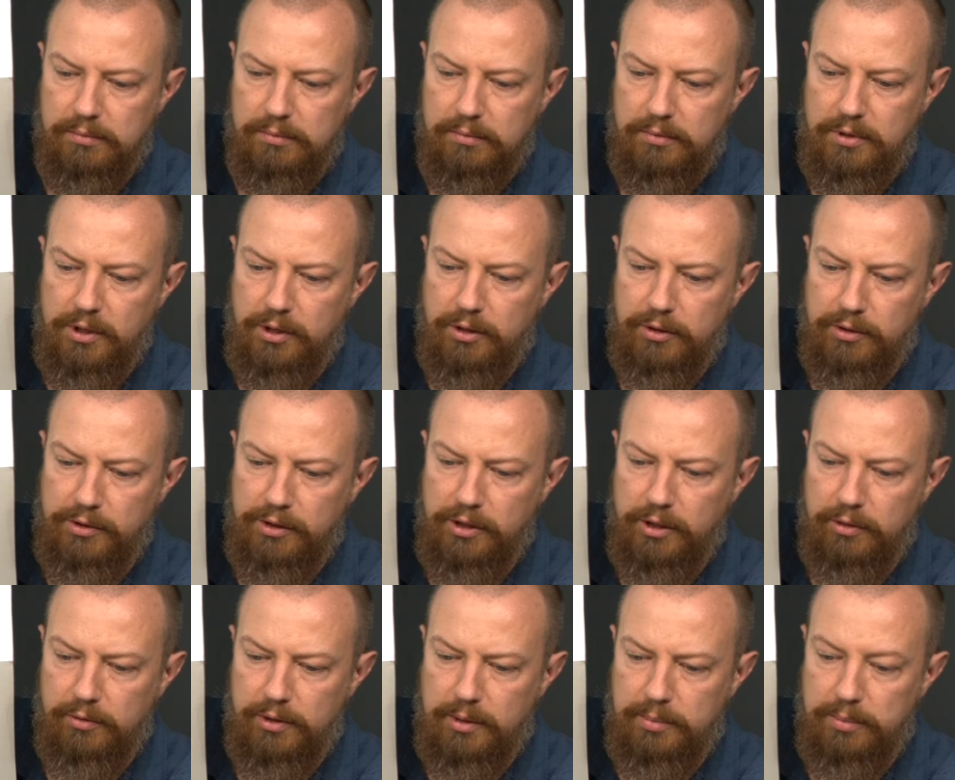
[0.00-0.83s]
The other, the
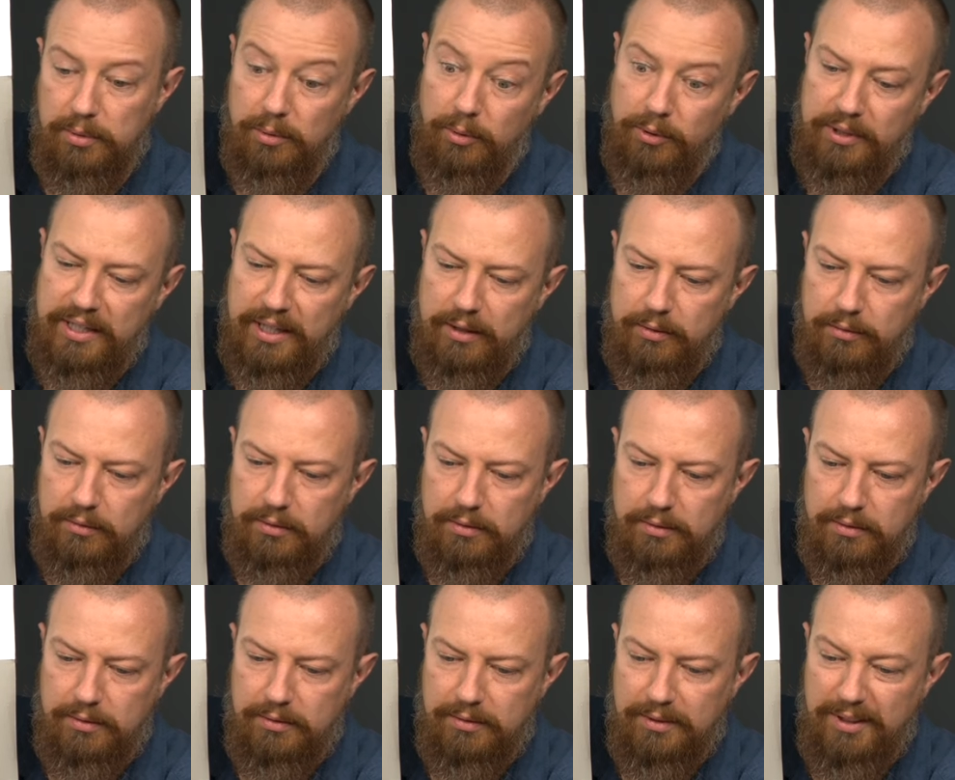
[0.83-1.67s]
other up or down?
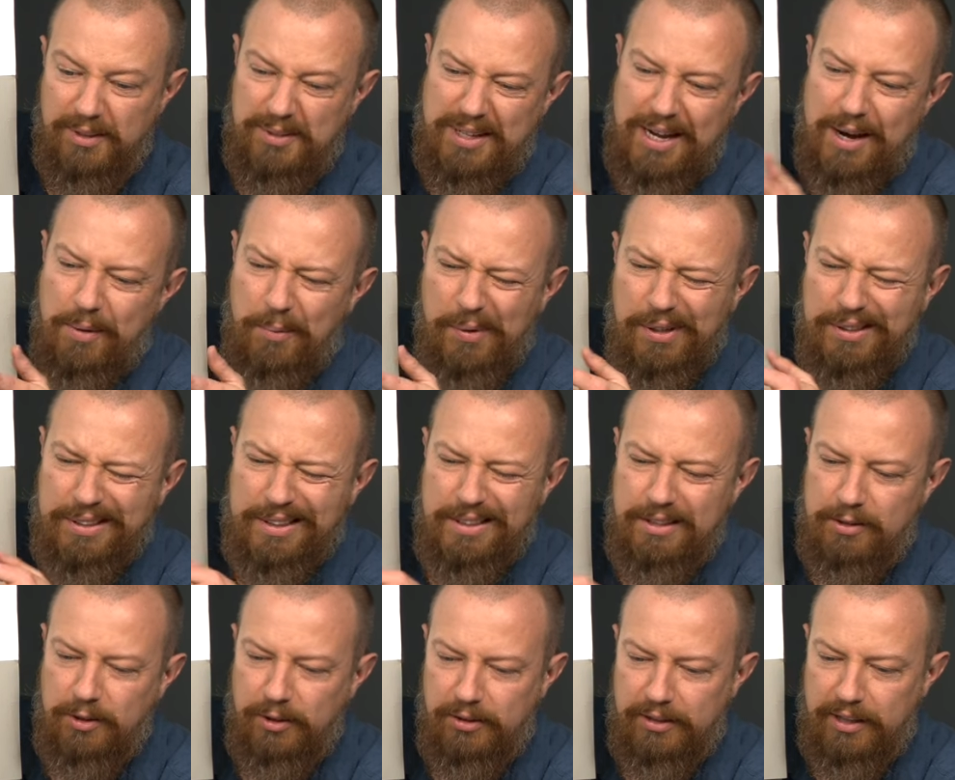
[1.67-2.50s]
Up. Okay, well then
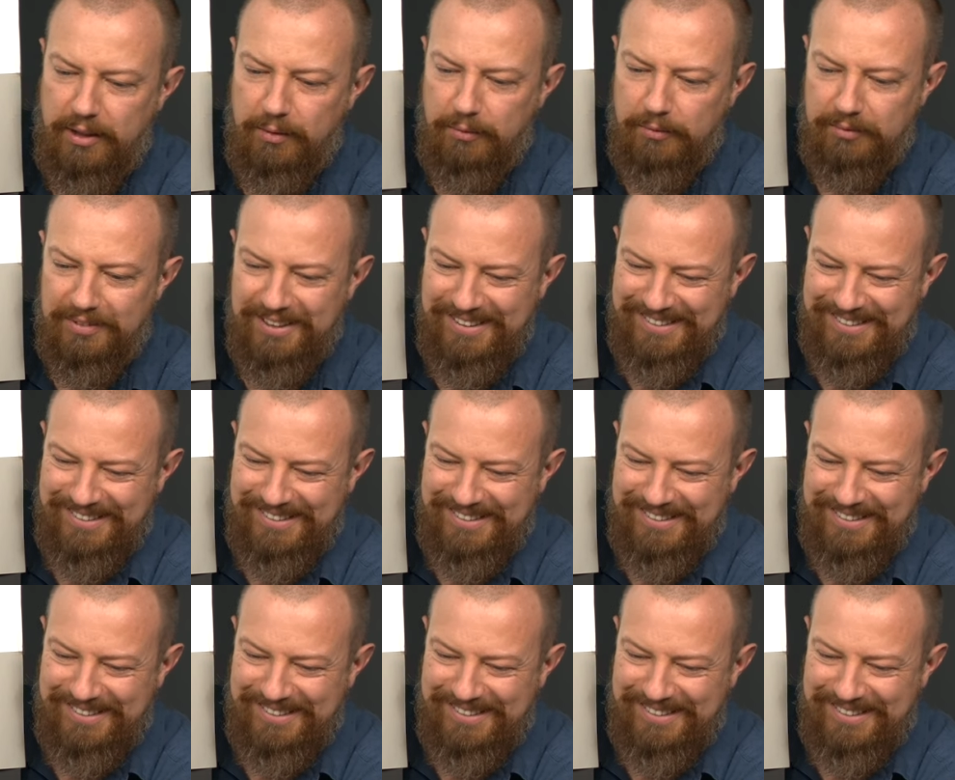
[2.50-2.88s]
tilt down.